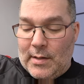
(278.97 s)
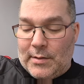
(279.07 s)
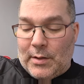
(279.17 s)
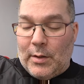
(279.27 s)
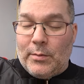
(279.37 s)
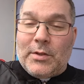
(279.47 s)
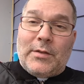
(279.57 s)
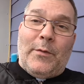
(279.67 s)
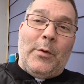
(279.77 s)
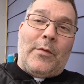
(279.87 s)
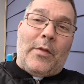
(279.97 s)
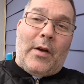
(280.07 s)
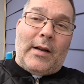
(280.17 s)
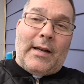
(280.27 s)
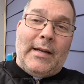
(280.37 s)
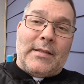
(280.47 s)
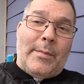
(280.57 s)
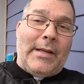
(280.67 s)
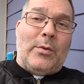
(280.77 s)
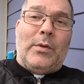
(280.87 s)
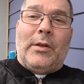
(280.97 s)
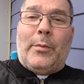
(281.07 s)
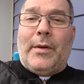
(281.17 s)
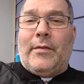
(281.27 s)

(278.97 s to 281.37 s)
So just food for thought, guys. I might do a little bit